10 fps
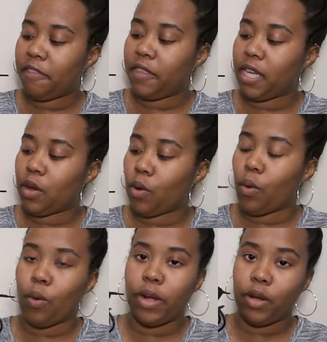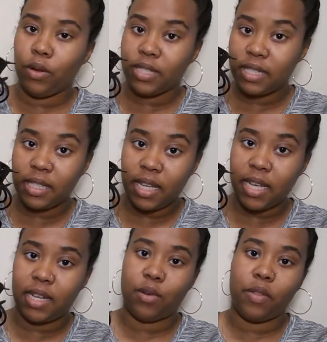The oil
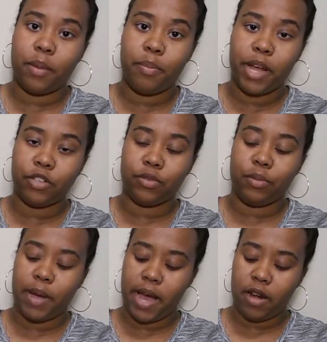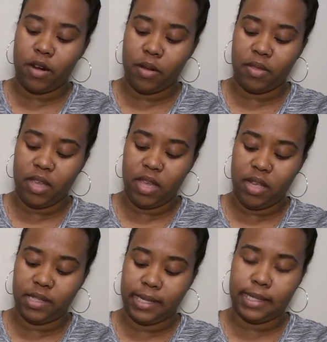slick or the petrol pattern on
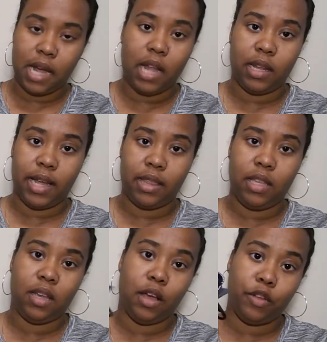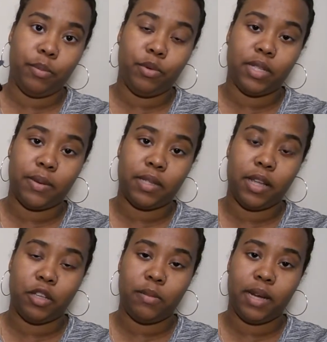these is not like the other boots I was
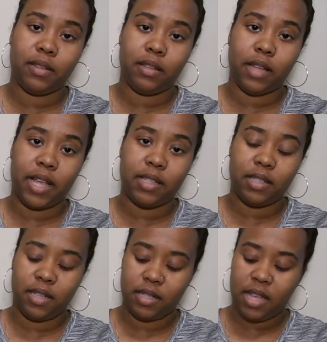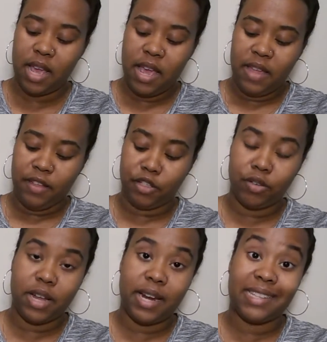telling you about, the Langstons. These are
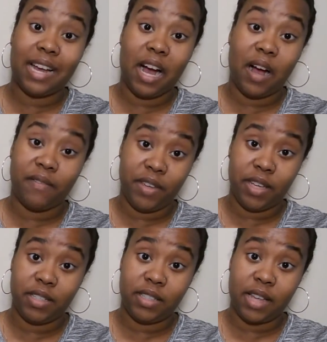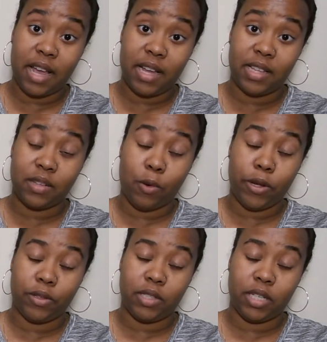not as obvious as
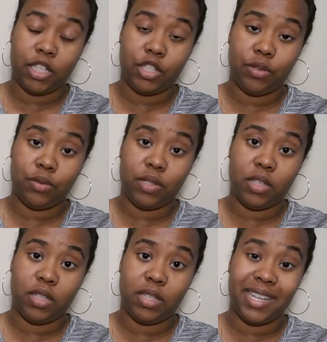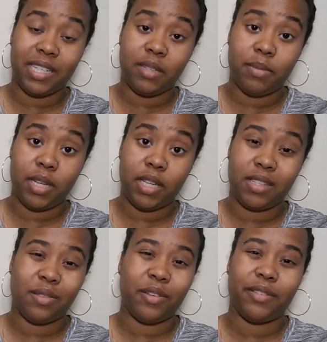oil slick shoes tend to be,
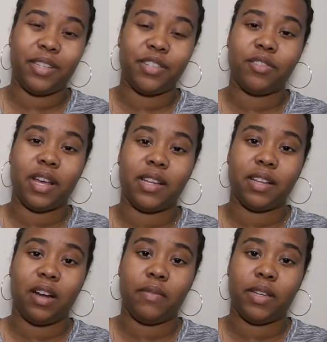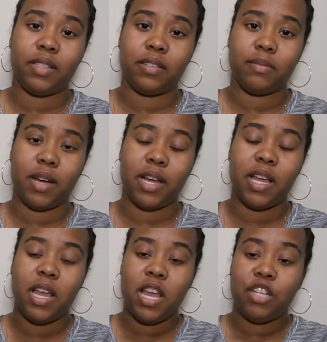so these are not as obvious as my
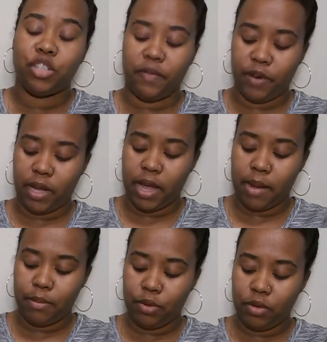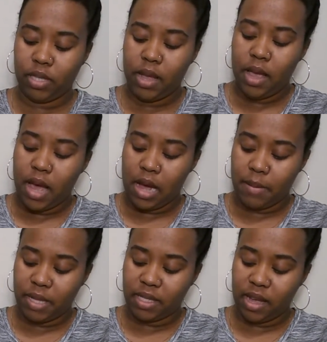Jeffrey Campbell's.
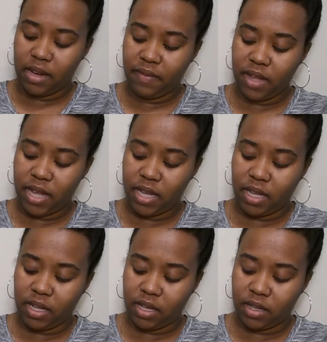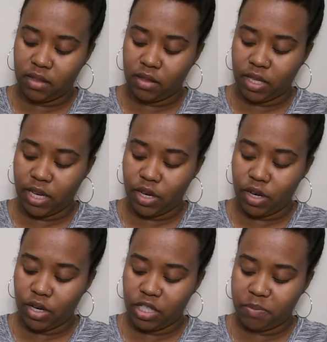It's kind of like
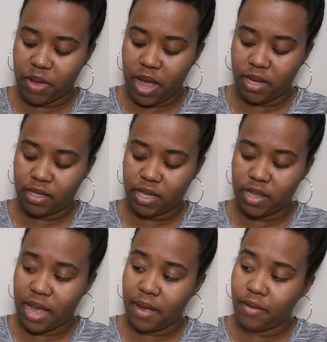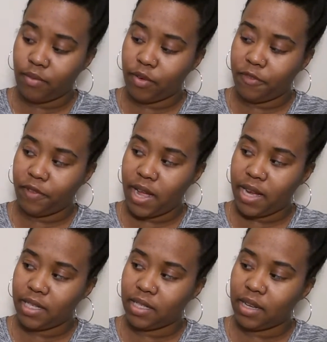glitter specks in that
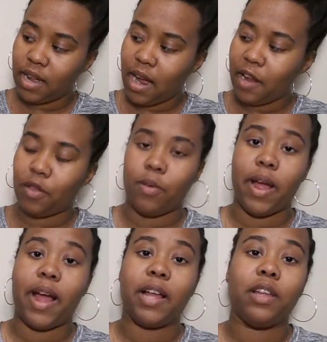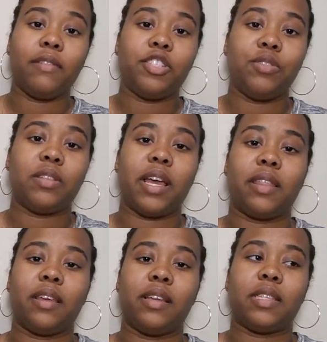reflect. Either way, I love shoes
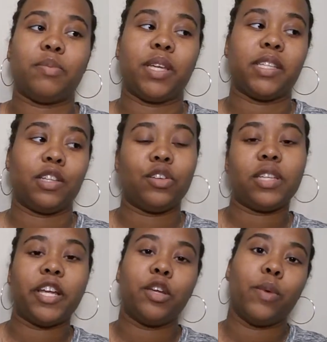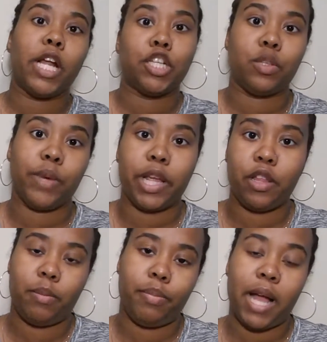like this because it looks like you're wearing just a
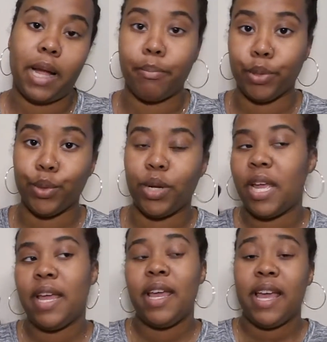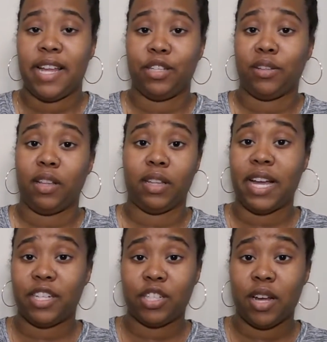regular black boot until the
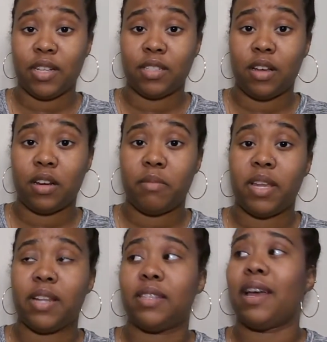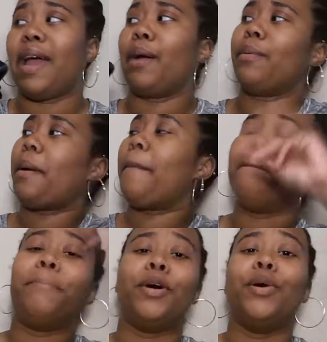light shines on them and it's like,
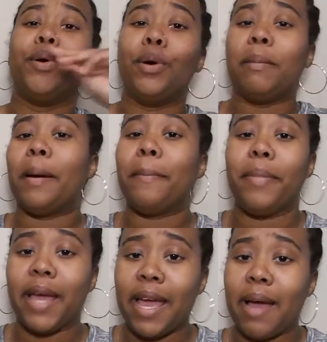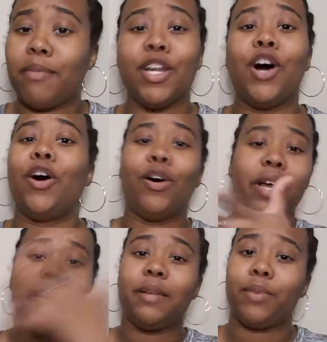boom, bam, no,
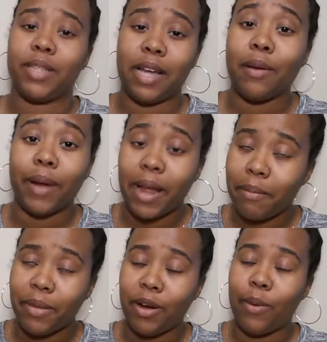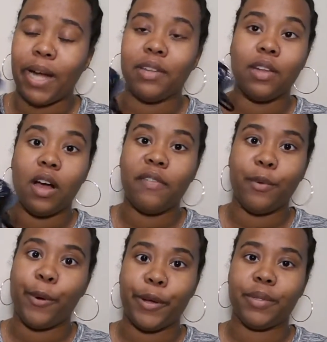hit it with that rainbow. I love
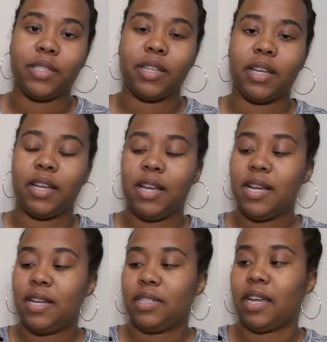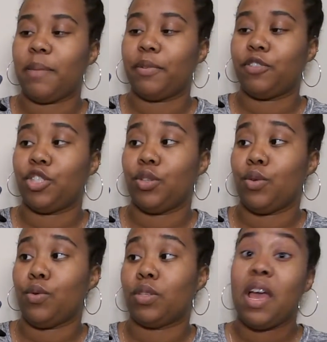oil slick type of
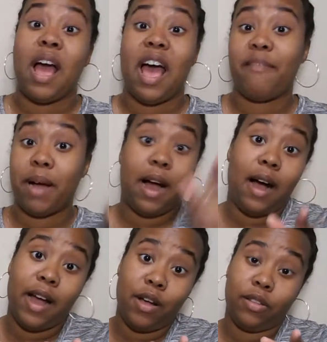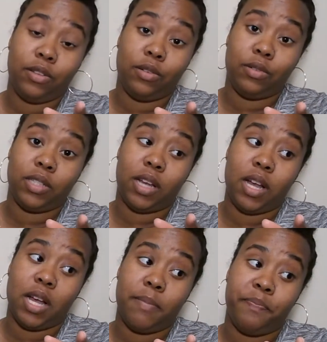shoes. I have my eye on those
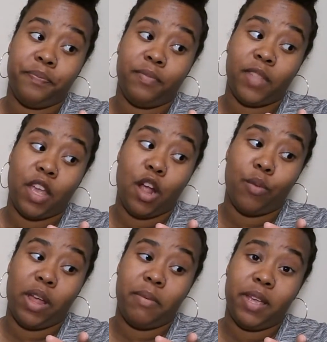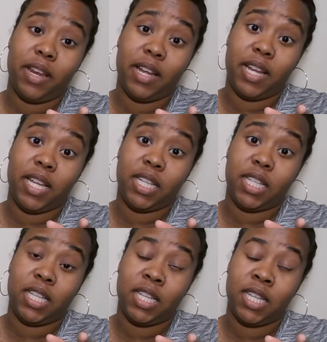Arabian
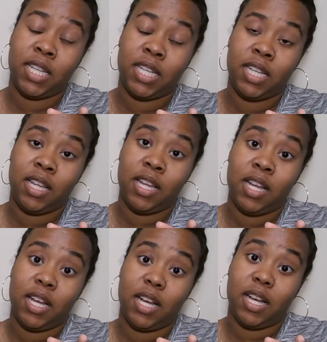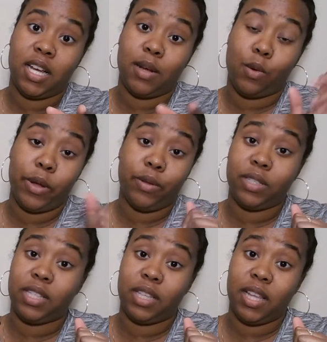Night oil
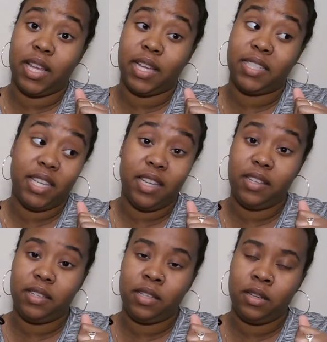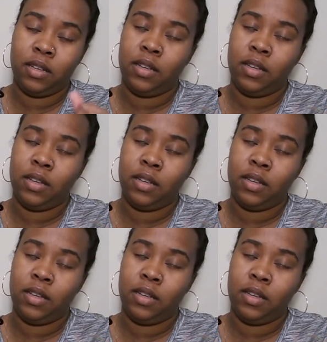slick teaks.